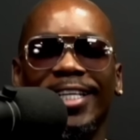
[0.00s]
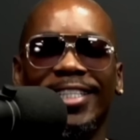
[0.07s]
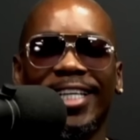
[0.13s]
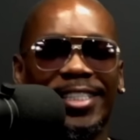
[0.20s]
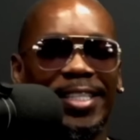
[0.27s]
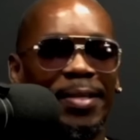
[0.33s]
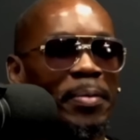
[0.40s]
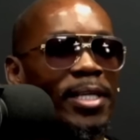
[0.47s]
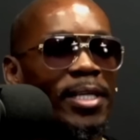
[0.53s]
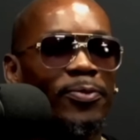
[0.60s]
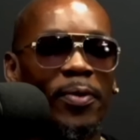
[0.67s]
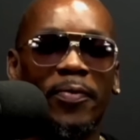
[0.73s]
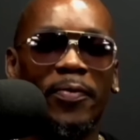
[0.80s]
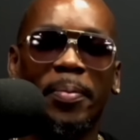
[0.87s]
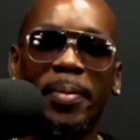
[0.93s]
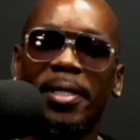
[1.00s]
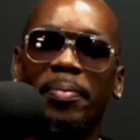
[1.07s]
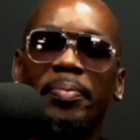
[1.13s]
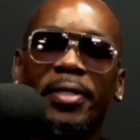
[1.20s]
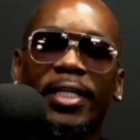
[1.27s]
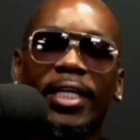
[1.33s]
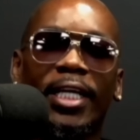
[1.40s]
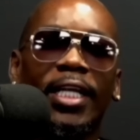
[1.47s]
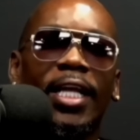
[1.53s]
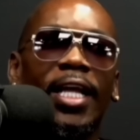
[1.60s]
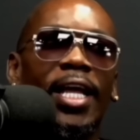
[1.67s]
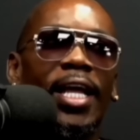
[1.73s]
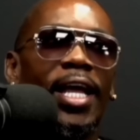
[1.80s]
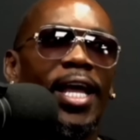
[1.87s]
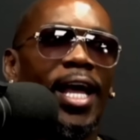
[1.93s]
That's the best way for me to put it.
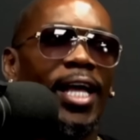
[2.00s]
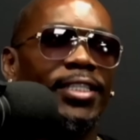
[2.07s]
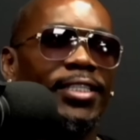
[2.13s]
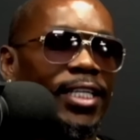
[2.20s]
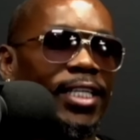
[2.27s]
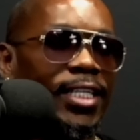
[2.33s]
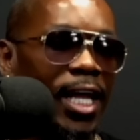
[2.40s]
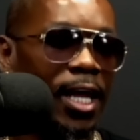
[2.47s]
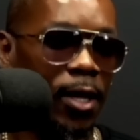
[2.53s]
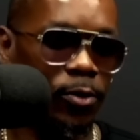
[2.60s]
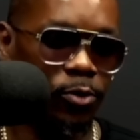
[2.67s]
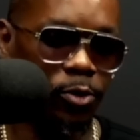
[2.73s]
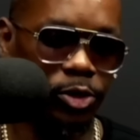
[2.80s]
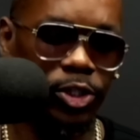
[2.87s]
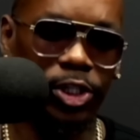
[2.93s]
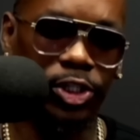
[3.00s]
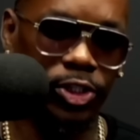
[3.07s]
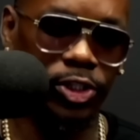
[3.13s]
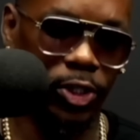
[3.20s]
I said, now, you just